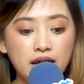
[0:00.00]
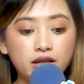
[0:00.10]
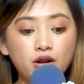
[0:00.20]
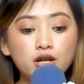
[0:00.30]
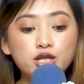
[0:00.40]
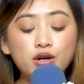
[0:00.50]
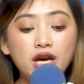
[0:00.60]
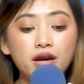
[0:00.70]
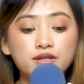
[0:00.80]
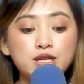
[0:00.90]
It also
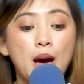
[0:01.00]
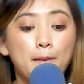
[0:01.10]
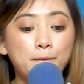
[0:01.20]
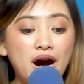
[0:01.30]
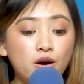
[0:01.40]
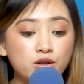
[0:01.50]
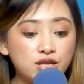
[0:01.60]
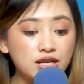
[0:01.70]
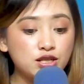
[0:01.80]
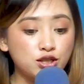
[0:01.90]
gives
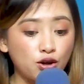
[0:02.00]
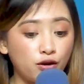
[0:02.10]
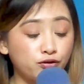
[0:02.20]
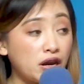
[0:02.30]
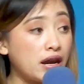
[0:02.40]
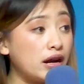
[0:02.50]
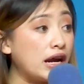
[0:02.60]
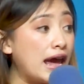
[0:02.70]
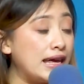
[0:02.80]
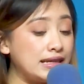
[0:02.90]
bouncy, soft hair
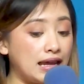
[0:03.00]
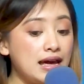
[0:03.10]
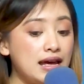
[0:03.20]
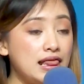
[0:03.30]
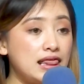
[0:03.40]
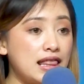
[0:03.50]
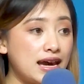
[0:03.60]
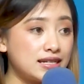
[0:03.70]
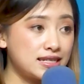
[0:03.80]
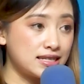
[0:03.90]
and
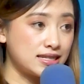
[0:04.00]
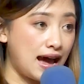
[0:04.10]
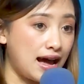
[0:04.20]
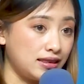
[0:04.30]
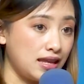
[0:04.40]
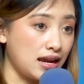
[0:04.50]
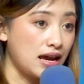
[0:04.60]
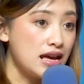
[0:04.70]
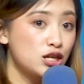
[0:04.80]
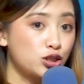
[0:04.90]
less static.
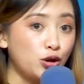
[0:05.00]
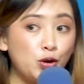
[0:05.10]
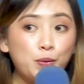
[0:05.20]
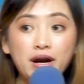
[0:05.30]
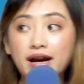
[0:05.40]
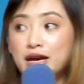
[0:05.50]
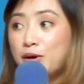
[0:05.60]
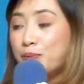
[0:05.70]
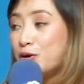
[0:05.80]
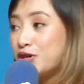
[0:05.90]
So yung mga
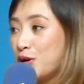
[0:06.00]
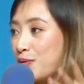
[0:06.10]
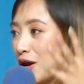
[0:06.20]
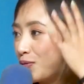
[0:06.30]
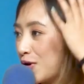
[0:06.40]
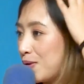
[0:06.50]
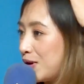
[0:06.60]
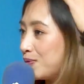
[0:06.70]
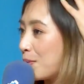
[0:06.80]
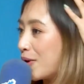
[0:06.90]
iba po na yung may
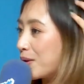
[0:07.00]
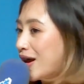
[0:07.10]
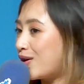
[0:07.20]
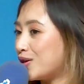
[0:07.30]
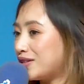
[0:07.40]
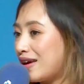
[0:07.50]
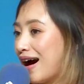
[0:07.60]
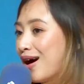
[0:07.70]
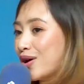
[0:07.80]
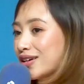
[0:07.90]
problem na pag may konting
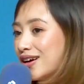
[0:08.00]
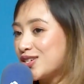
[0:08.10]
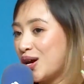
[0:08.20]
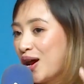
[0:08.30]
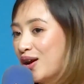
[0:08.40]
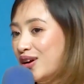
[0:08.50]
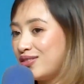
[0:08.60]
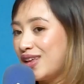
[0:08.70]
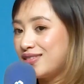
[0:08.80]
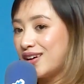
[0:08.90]
hawak lang sa hair
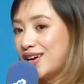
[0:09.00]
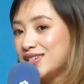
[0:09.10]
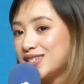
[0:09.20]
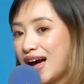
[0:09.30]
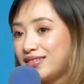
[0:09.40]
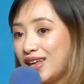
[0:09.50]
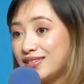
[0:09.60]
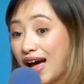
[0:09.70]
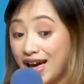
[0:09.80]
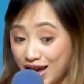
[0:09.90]
and then nag-i-static
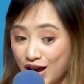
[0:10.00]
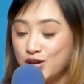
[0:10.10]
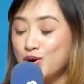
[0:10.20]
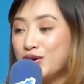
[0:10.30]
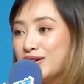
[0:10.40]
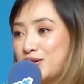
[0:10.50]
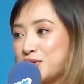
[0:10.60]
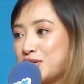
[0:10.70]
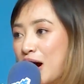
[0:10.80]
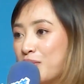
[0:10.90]
na, you can
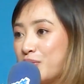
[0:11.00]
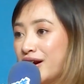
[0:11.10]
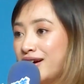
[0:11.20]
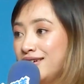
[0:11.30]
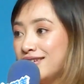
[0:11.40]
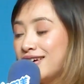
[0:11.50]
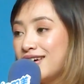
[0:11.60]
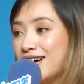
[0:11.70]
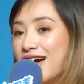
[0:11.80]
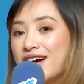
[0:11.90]
use our
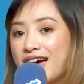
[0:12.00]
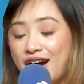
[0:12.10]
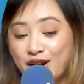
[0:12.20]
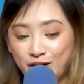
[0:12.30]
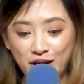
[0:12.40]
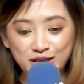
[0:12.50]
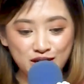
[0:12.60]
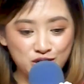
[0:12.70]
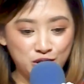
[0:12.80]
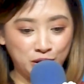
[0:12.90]
hair
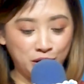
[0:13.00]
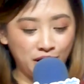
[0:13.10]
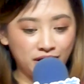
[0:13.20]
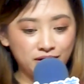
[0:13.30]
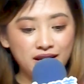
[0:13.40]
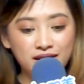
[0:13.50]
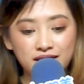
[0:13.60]
conditioner.